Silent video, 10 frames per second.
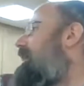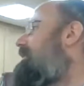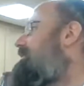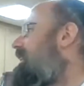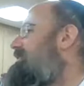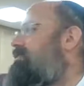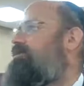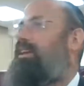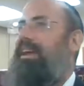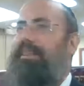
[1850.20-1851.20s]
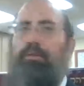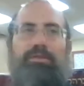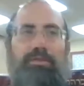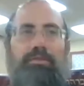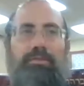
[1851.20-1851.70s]
that day because they would collect the
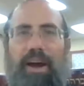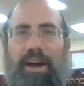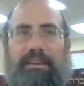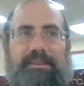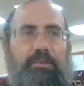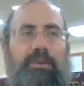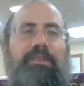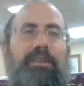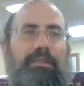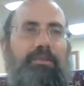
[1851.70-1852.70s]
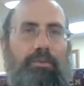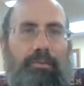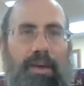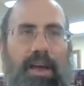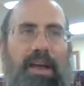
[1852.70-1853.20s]
water on Friday. So what did they do?
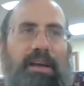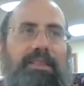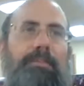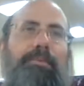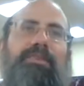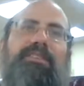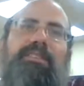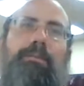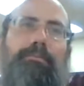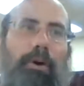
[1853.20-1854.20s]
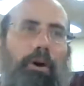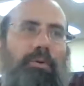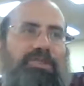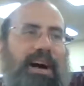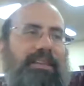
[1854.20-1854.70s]
They put it in a bowl
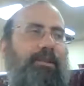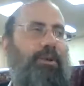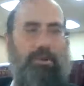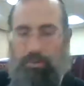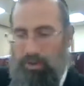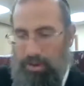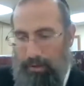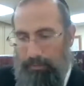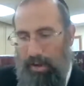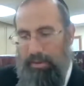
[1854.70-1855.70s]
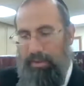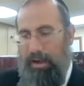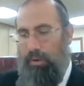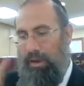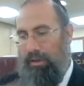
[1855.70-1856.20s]
which had no kedusha, and in
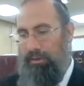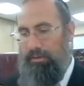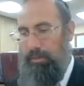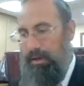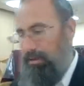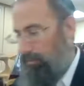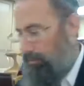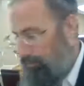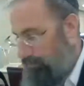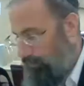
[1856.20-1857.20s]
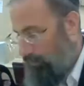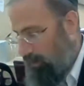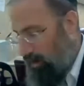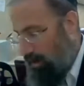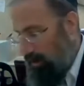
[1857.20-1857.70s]
that way it didn't matter.
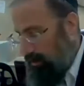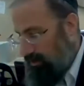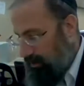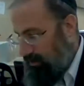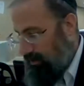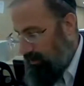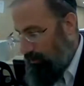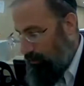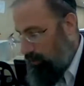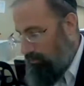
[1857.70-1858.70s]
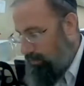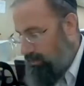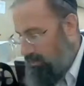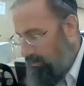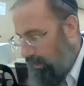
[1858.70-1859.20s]
Says the Gemara,
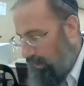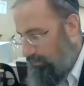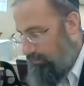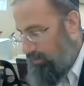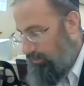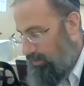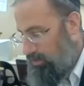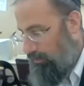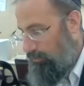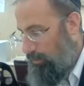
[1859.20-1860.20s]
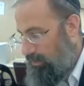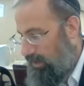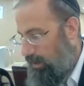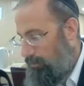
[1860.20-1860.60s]
Mishnah, finished off. He